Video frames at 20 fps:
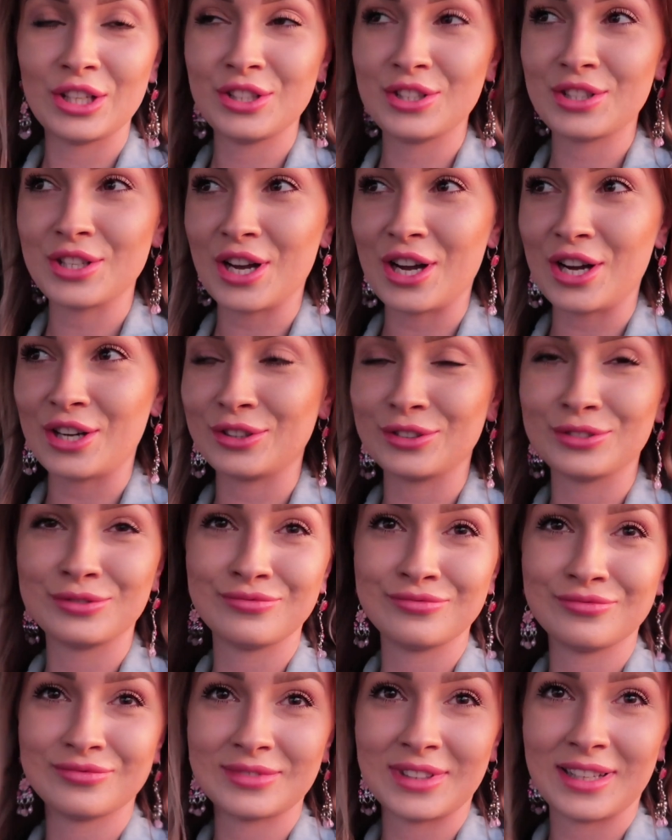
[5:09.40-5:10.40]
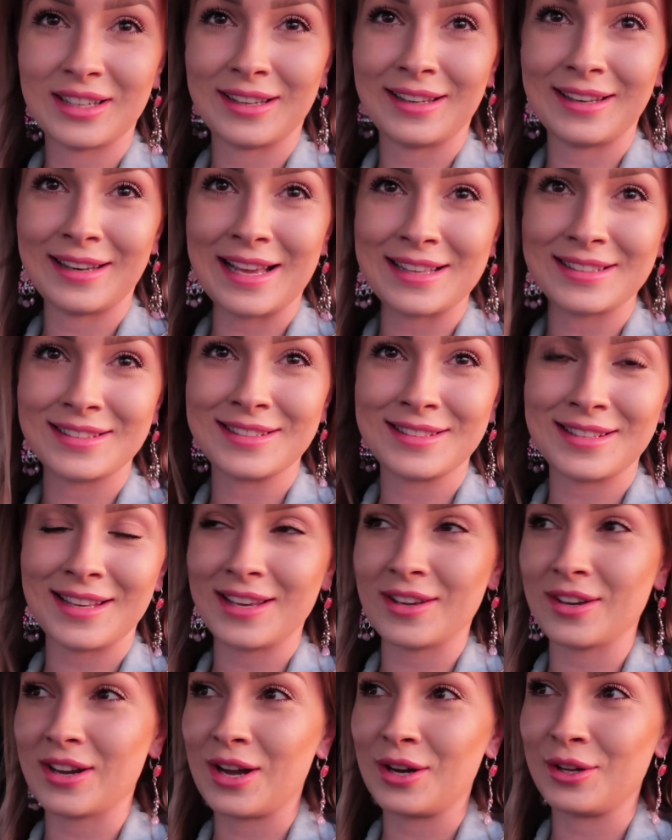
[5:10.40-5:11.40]
So let's
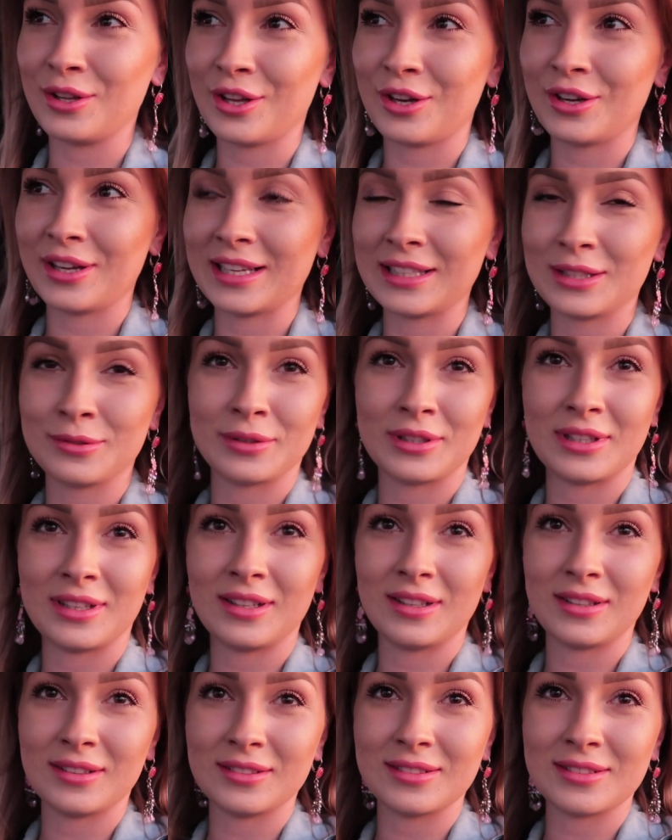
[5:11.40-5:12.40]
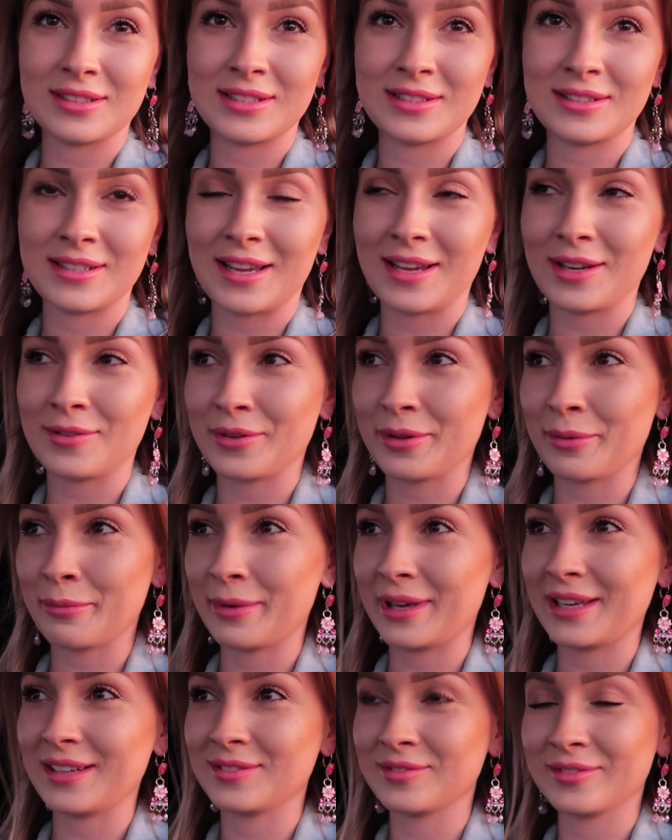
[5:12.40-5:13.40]
see how long it will stay with
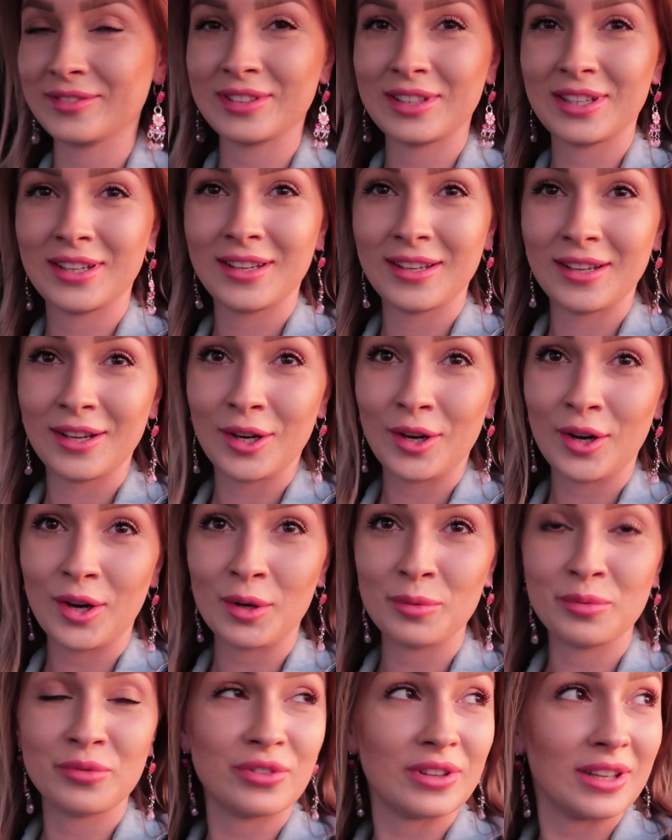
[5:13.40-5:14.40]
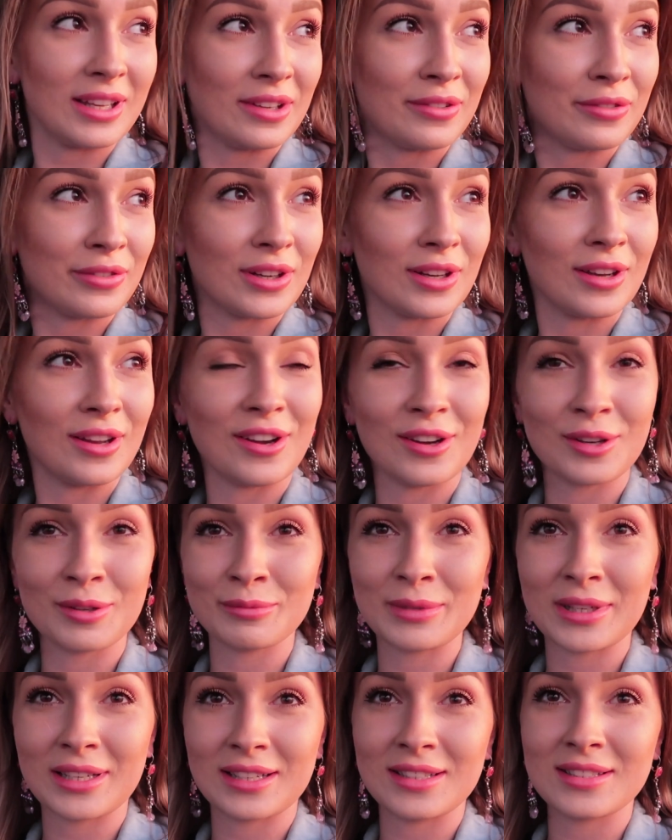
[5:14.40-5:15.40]
me. Hopefully for
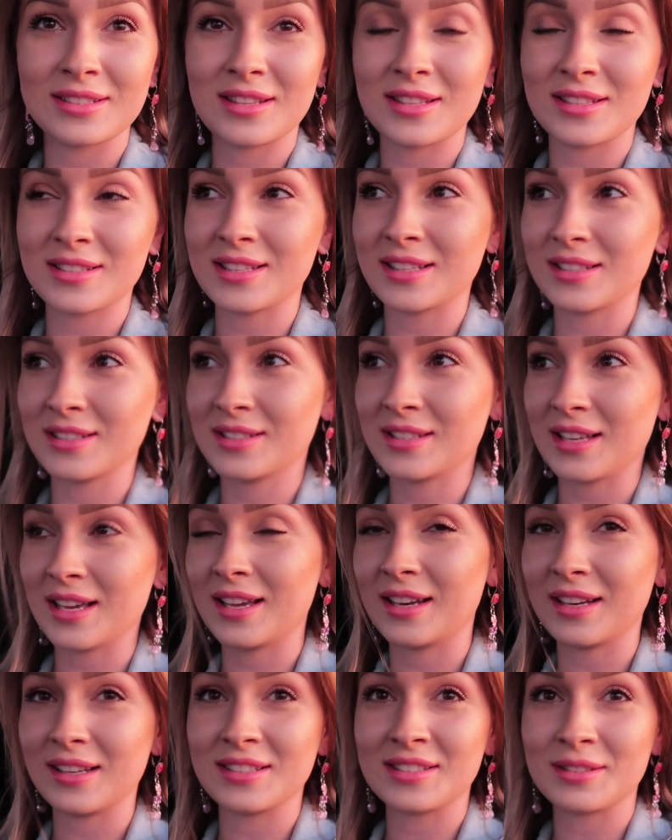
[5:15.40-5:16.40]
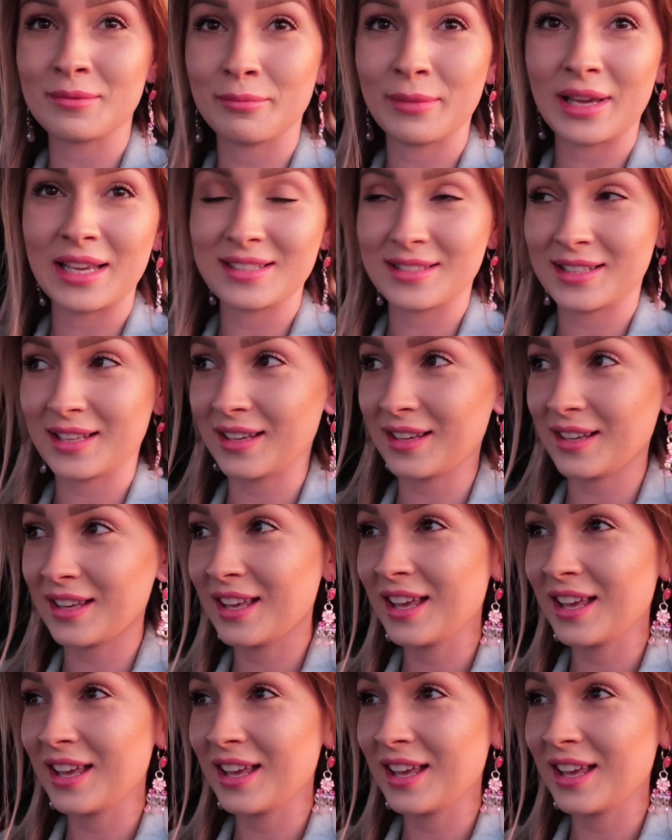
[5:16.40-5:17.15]
long, because the sunset is amazing.